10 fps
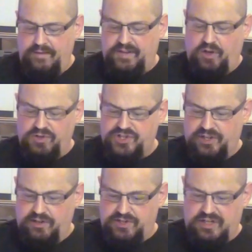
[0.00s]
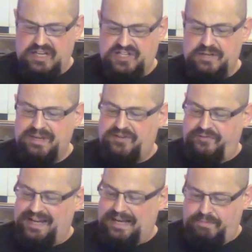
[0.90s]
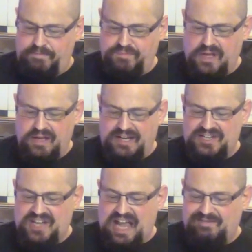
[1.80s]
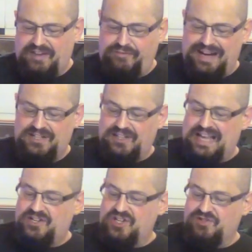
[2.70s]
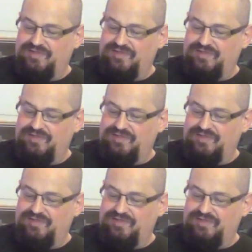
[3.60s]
The consulate is in mid-fab, and its hairy fractal edges